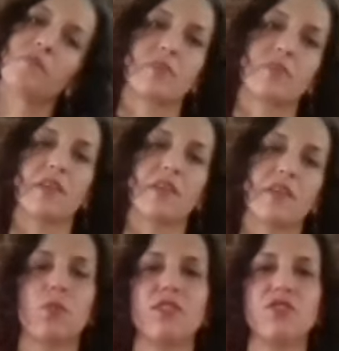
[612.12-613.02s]
If you
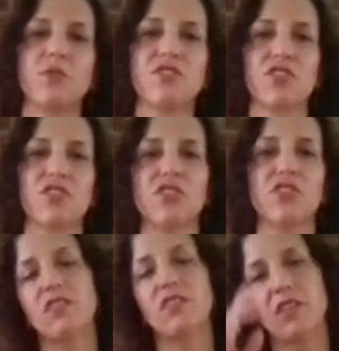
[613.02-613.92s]
want to do a
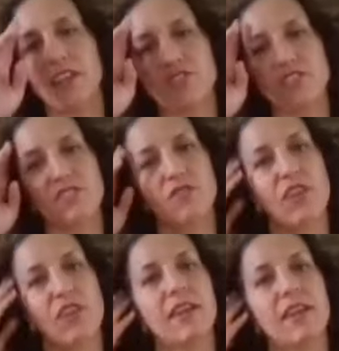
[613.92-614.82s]
circle, I just
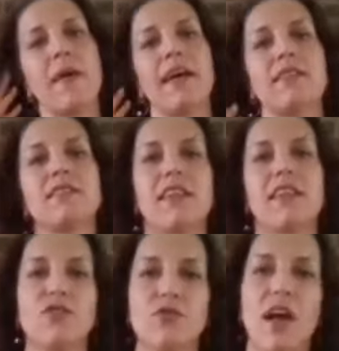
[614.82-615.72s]
recommend that
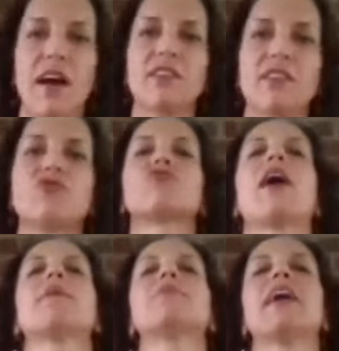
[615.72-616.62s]
you not
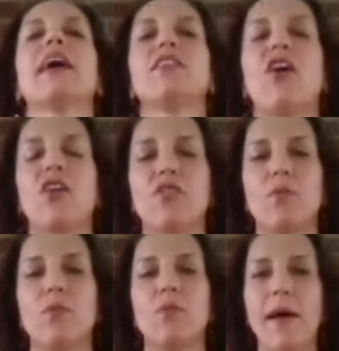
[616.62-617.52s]
drop the head all the
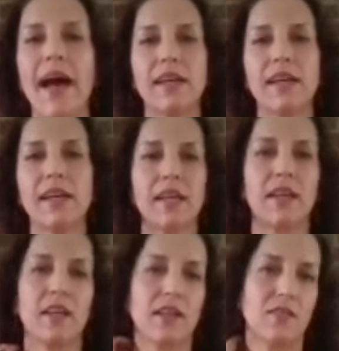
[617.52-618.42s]
way back.
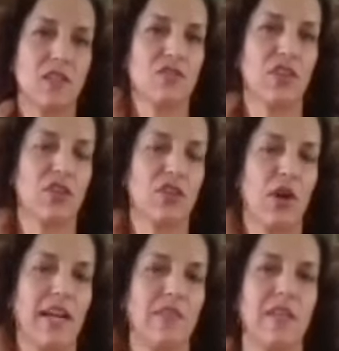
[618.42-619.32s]
These
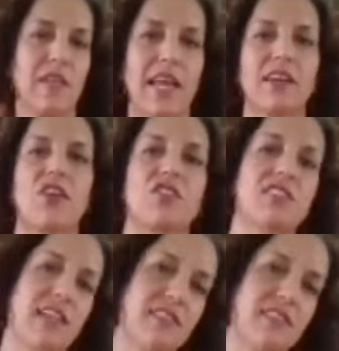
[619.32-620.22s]
vertebrae in the neck are
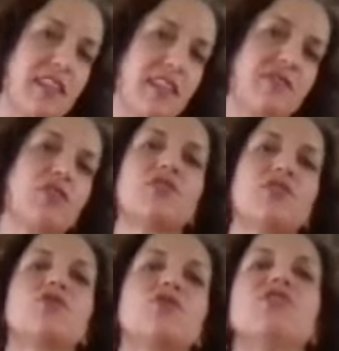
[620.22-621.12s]
sensitive, so we
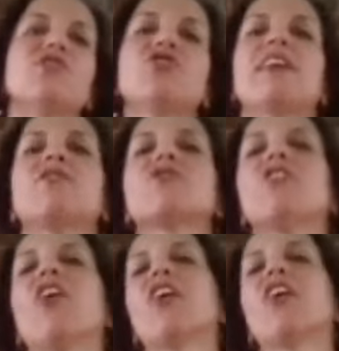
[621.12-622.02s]
just do a
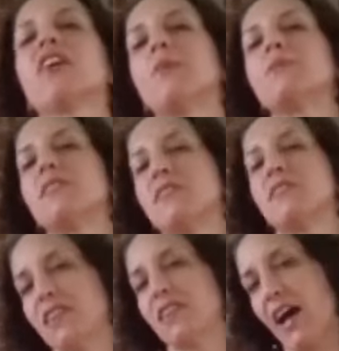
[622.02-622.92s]
gentle arc up to the
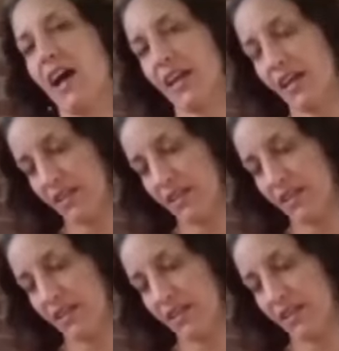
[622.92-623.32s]
sky